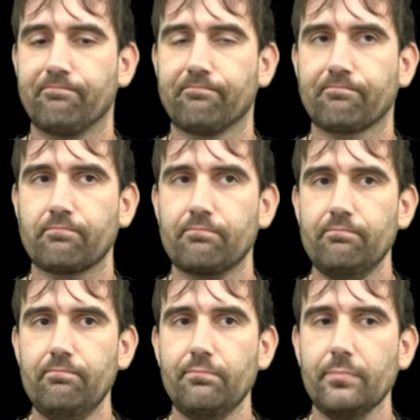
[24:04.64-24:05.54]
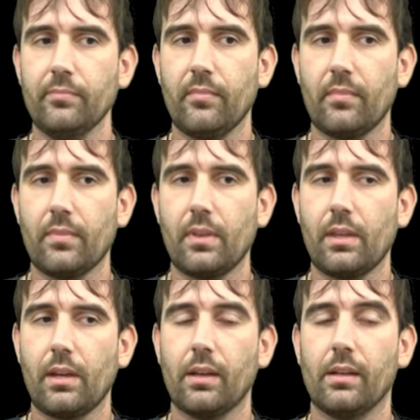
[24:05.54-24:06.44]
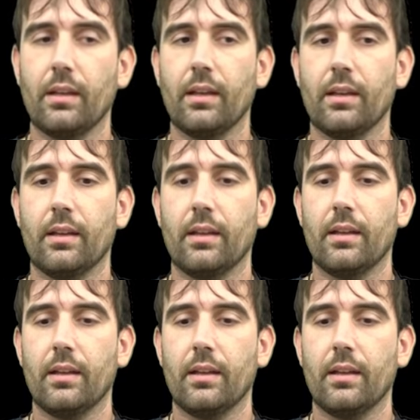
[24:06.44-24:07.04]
Nobody speaks.